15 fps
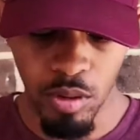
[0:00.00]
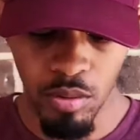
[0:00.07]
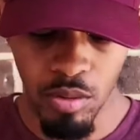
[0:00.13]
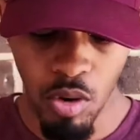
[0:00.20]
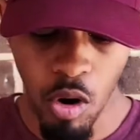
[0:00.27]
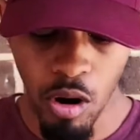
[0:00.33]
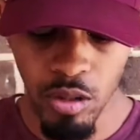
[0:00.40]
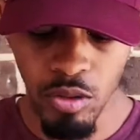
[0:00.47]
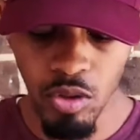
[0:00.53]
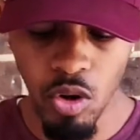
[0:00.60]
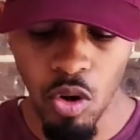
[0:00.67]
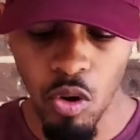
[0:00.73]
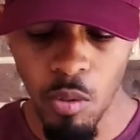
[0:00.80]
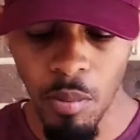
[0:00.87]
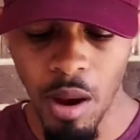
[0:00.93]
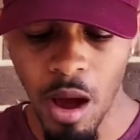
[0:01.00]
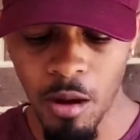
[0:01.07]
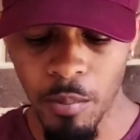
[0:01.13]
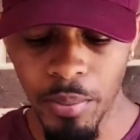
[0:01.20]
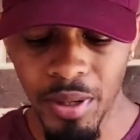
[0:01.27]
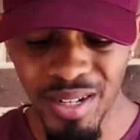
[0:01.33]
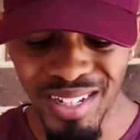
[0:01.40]
Arkansas on block
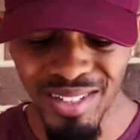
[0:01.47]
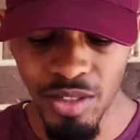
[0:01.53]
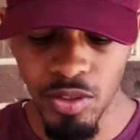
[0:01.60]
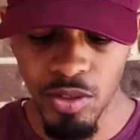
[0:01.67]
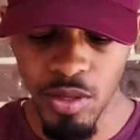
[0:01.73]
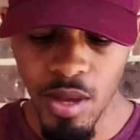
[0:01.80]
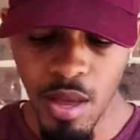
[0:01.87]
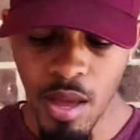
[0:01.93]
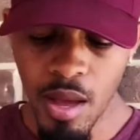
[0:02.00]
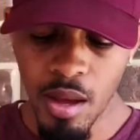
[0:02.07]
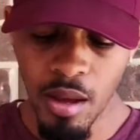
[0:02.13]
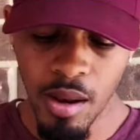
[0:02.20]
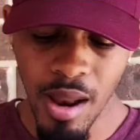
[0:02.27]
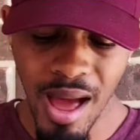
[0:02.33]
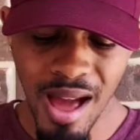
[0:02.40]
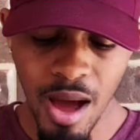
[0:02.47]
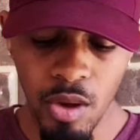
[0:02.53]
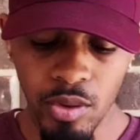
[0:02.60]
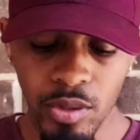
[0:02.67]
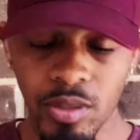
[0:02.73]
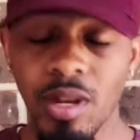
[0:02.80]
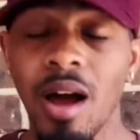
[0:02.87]
punts allowed
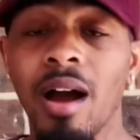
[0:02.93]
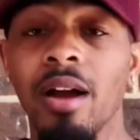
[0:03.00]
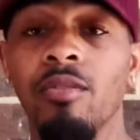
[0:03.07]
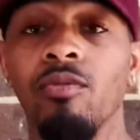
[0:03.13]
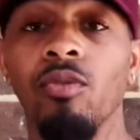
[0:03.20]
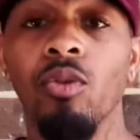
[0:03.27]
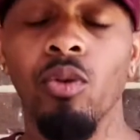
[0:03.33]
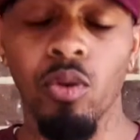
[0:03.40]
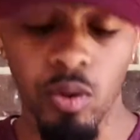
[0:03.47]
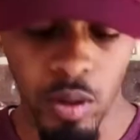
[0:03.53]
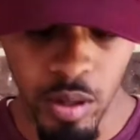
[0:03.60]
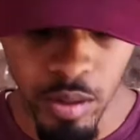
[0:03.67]
is tied for